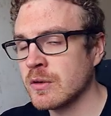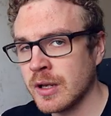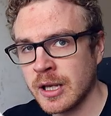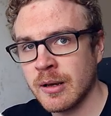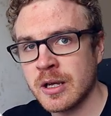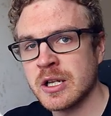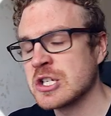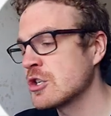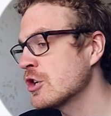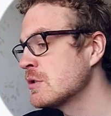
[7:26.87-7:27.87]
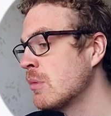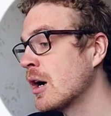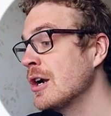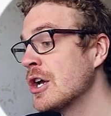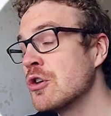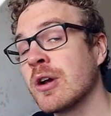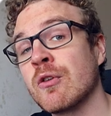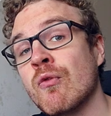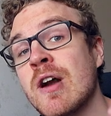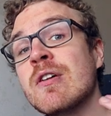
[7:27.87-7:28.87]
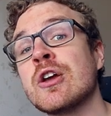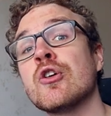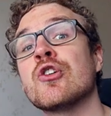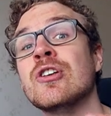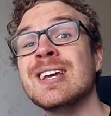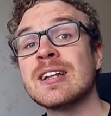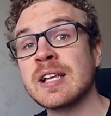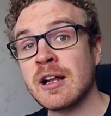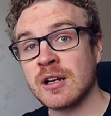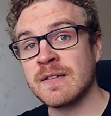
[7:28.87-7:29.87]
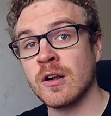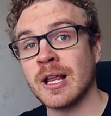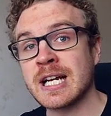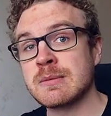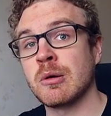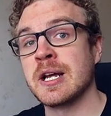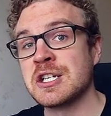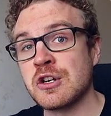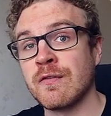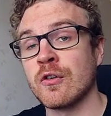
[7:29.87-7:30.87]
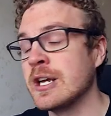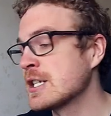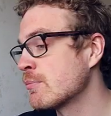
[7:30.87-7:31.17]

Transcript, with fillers: in the, in the search bar, you get very good detail level explanation for each